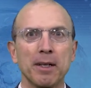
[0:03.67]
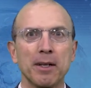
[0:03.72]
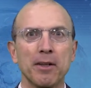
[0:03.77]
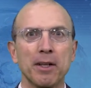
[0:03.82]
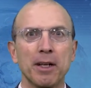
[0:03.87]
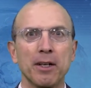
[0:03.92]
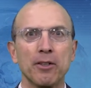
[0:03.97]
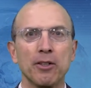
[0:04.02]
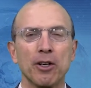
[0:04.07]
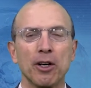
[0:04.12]

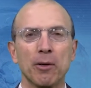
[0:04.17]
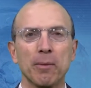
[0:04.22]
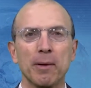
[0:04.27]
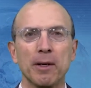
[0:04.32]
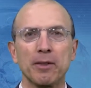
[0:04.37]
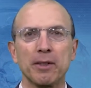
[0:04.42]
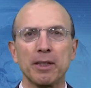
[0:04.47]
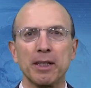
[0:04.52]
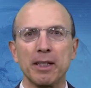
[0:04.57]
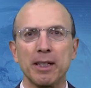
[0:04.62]
then talk
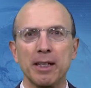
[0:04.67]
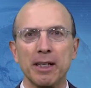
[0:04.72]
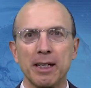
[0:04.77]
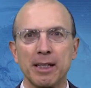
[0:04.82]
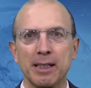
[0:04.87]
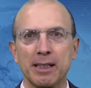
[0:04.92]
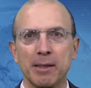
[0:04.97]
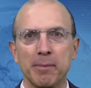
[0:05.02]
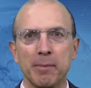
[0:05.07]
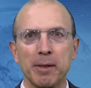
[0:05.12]
about the
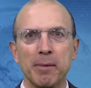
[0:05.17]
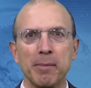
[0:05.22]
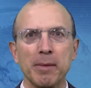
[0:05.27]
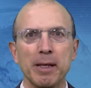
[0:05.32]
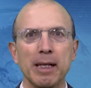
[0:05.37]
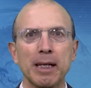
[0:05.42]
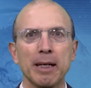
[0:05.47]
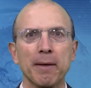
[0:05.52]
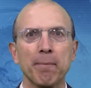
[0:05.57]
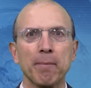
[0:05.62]
ECB
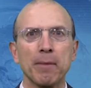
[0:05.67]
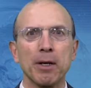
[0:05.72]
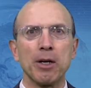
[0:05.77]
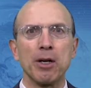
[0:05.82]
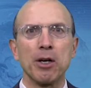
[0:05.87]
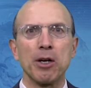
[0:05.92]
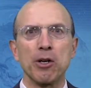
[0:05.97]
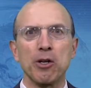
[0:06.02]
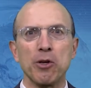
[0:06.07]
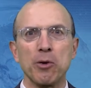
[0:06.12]
meeting,
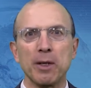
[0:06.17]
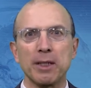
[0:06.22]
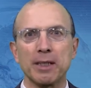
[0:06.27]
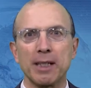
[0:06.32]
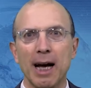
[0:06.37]
U.S.